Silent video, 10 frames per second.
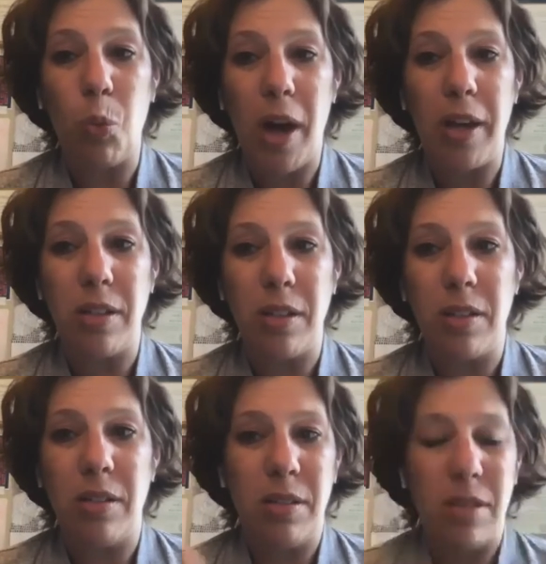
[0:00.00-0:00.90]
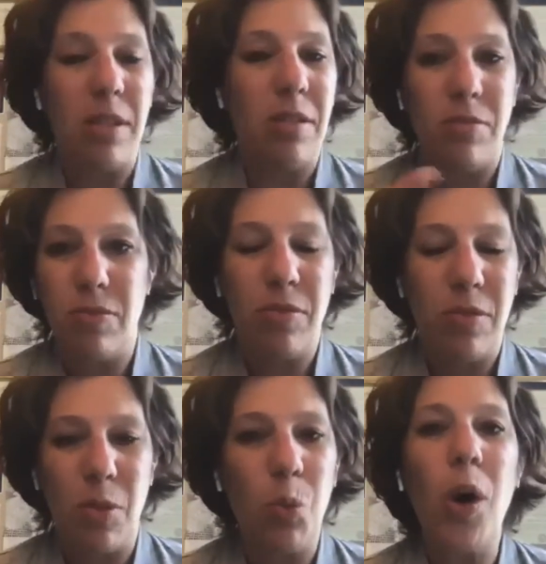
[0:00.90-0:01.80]
what
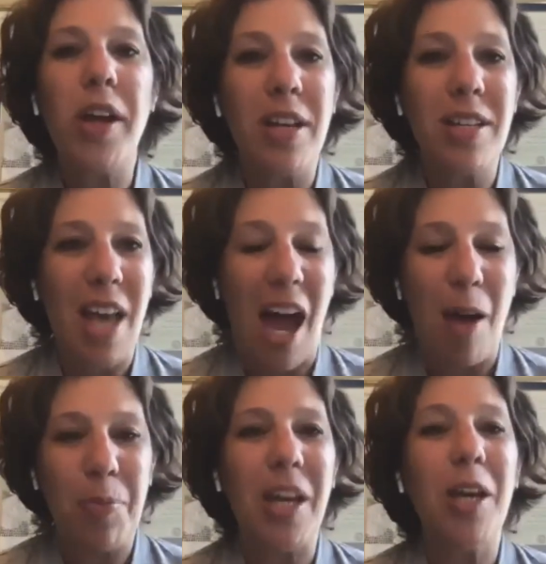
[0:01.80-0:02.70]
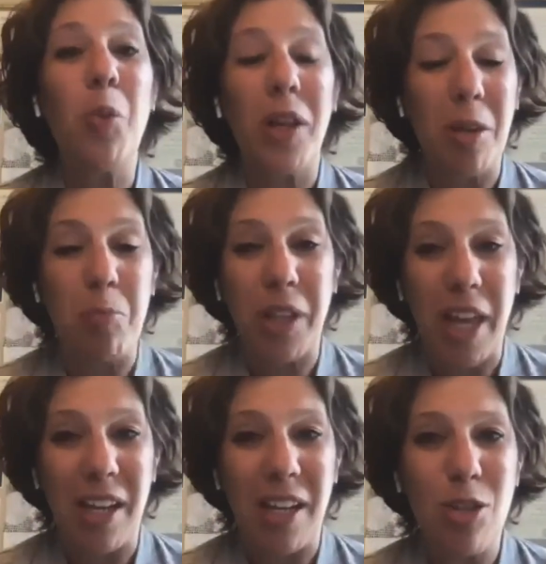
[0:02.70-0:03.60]
what is happening what the
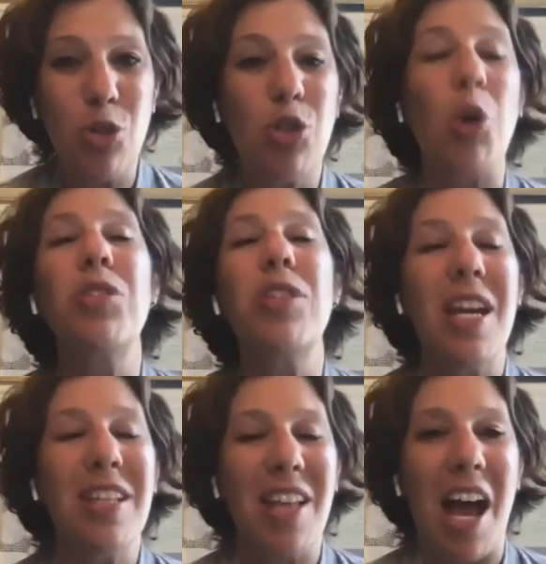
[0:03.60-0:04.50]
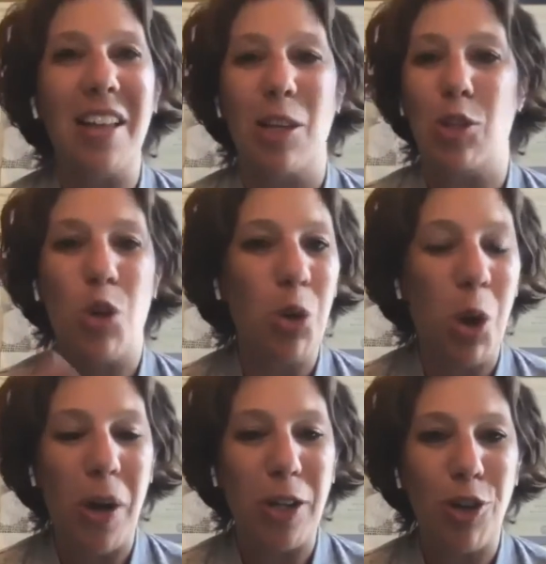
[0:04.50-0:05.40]
plan is don't stay silent don't
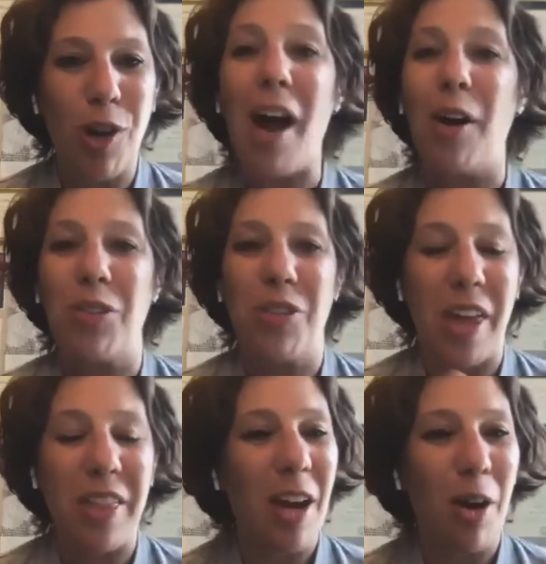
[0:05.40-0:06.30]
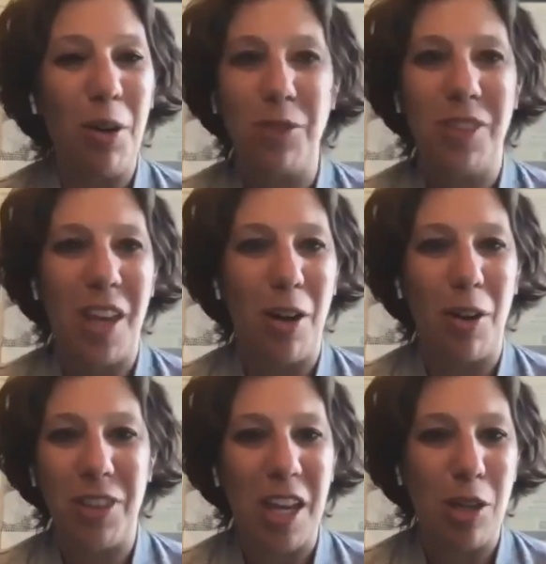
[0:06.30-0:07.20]
go underground then they'll
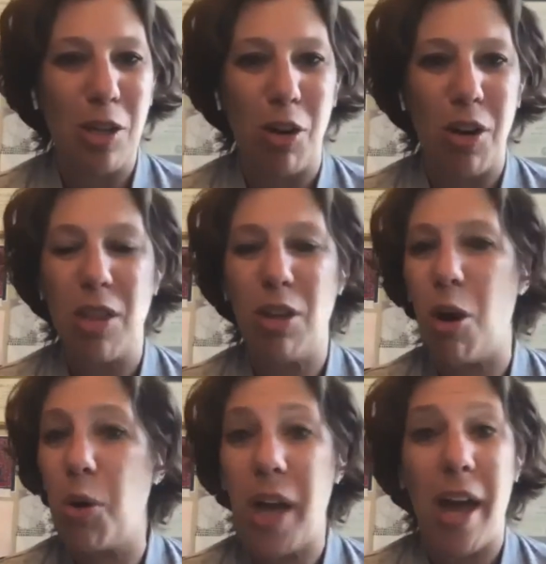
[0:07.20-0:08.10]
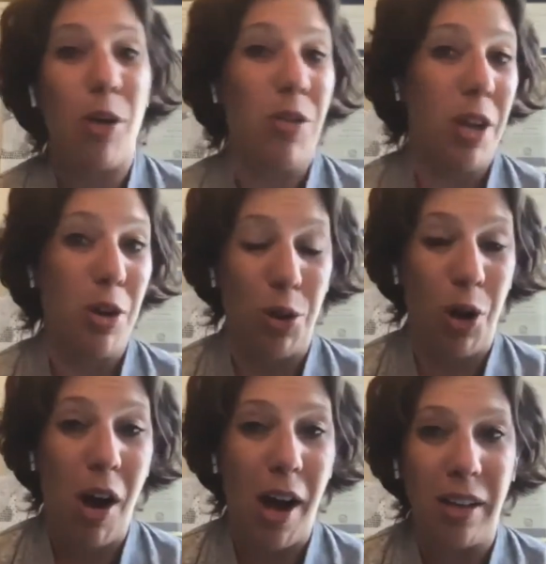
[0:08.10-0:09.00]
they'll think you're either okay or that you're
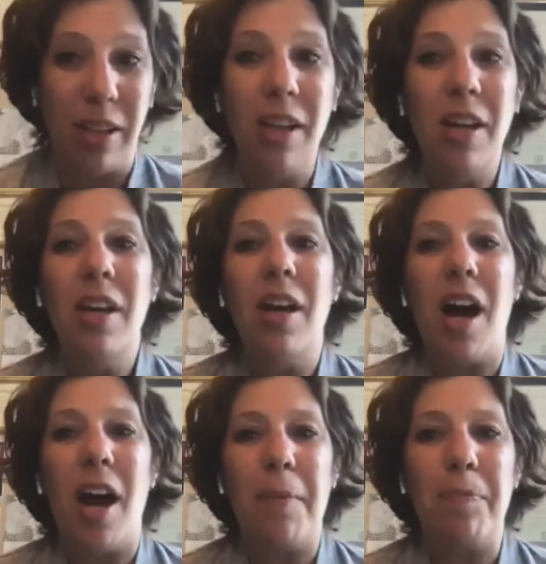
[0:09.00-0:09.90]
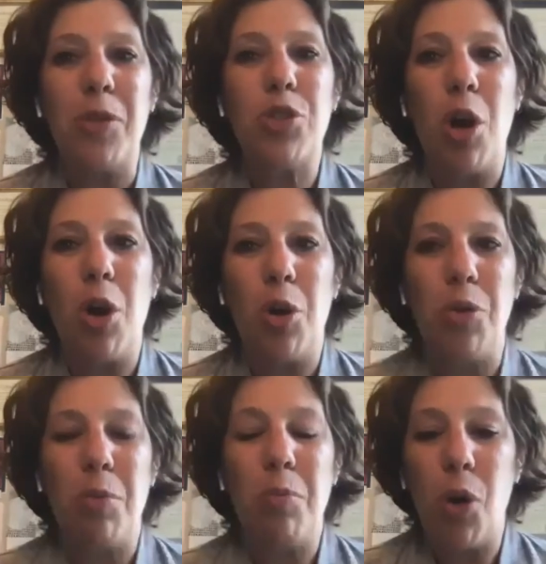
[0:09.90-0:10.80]
gone um, so
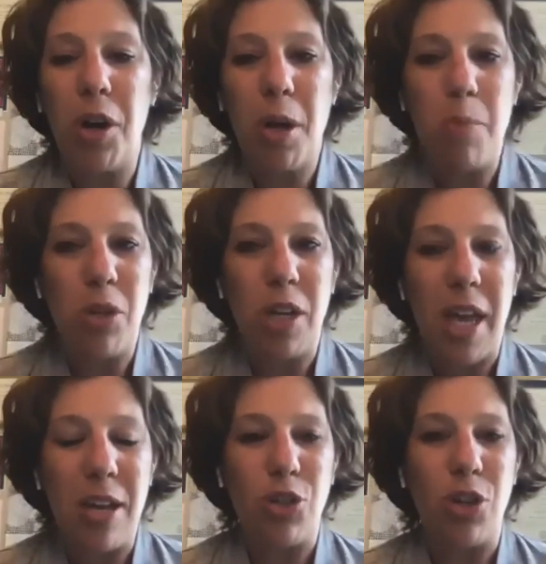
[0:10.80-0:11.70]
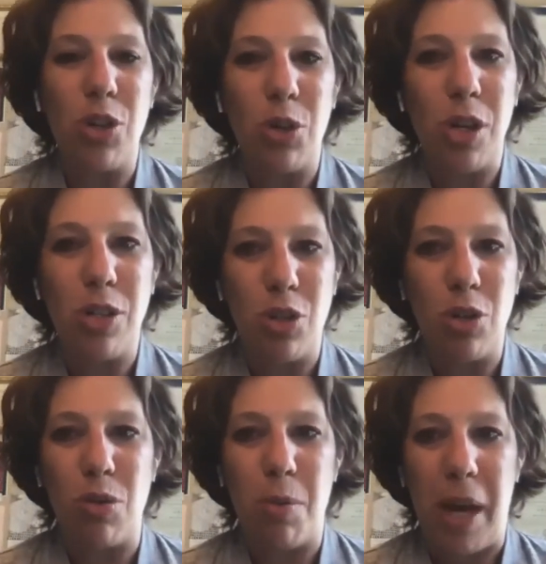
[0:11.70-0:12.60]
the more communication you can
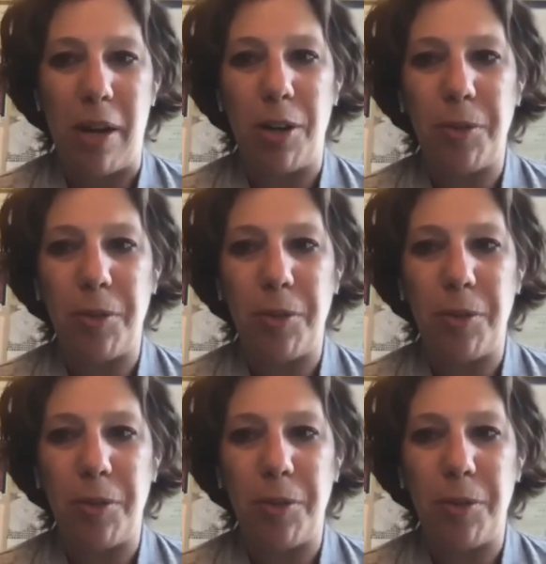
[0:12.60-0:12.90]
do, the better.